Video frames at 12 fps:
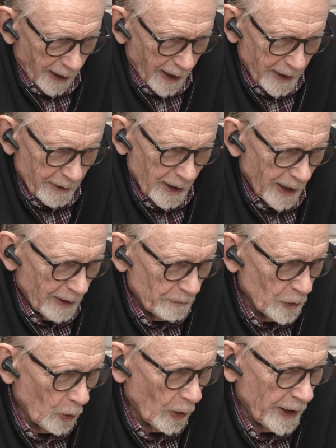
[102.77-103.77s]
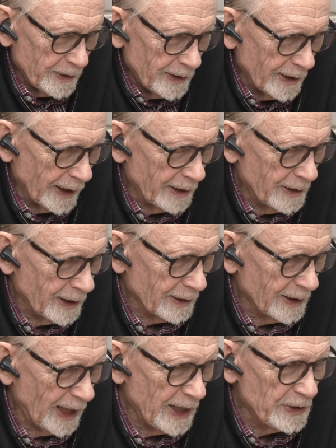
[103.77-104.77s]
I, I have no idea. I think
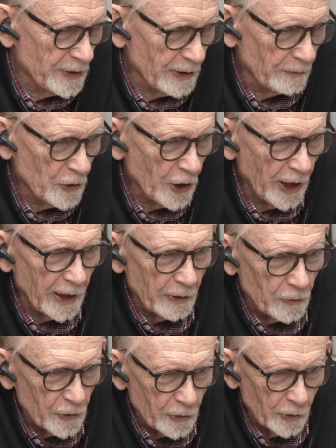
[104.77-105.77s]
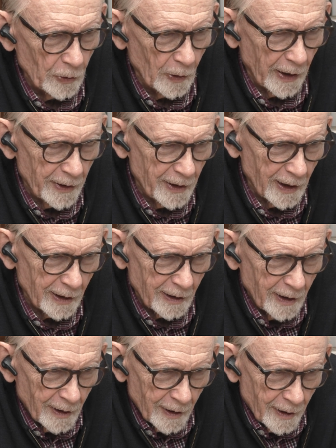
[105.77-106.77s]
tastes have changed too. I think
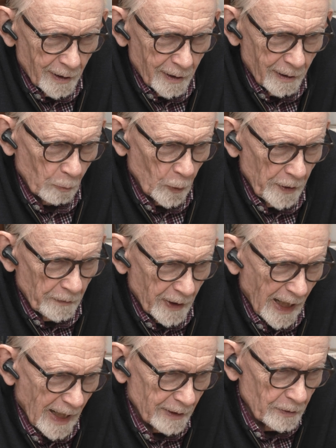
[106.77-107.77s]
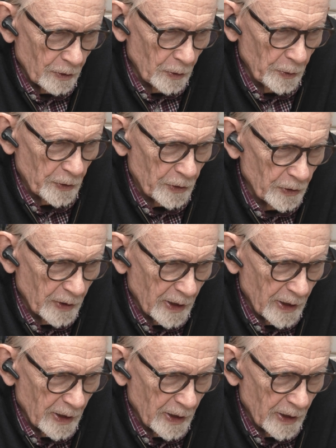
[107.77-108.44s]
we've gotten used to